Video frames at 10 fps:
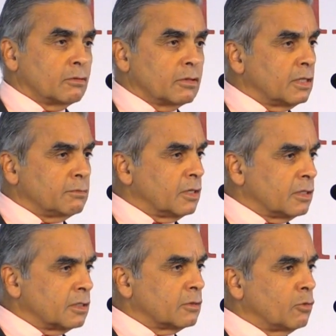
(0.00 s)
only
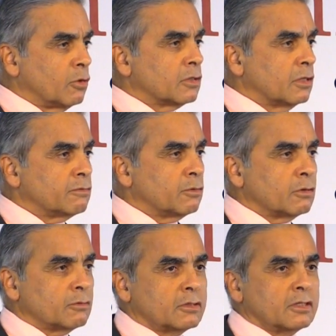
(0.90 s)
major war they
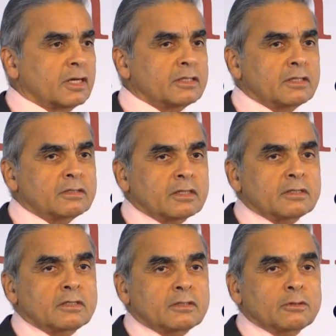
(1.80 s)
fought was in
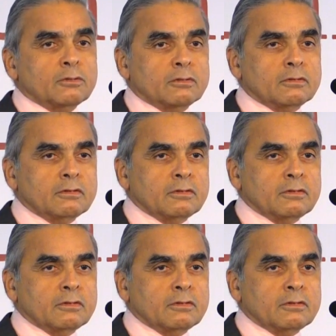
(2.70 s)
1962.